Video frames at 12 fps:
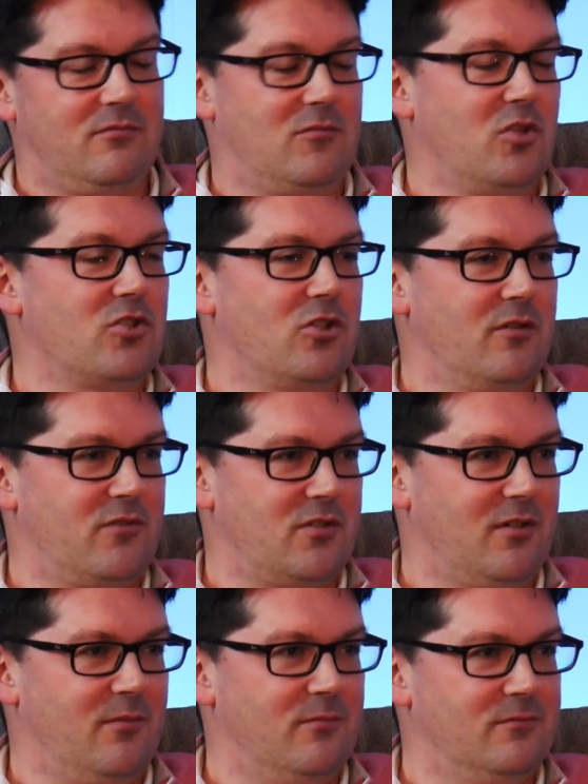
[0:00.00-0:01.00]
deserves
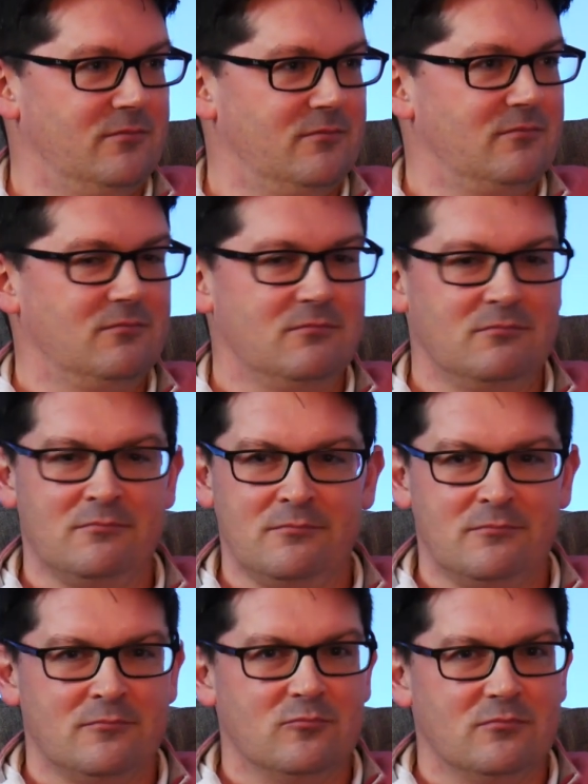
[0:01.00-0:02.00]
some
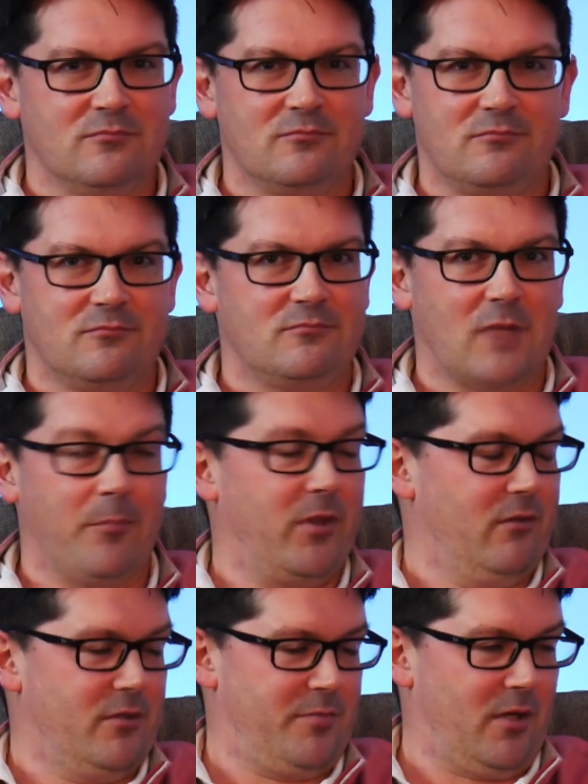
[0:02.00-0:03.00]
empathy
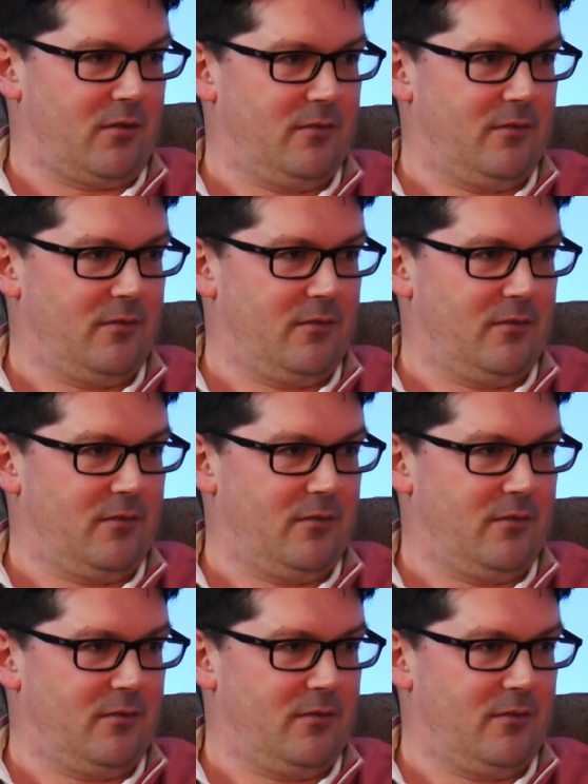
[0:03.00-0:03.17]
and respect.